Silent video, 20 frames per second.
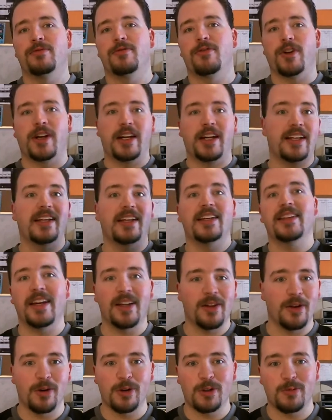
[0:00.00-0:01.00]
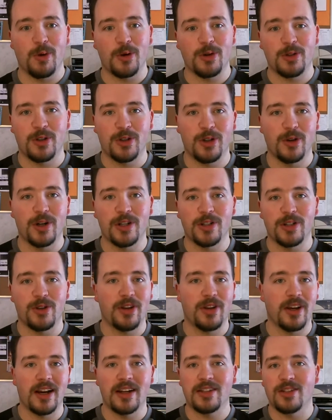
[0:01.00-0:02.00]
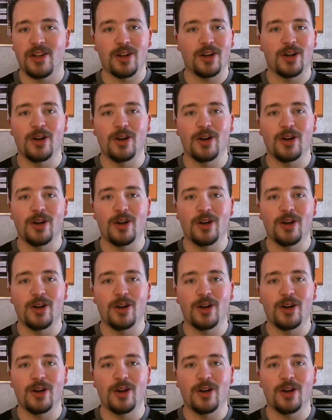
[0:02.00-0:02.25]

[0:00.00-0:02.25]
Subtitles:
forgetting that you were supposed to do it, so you guys all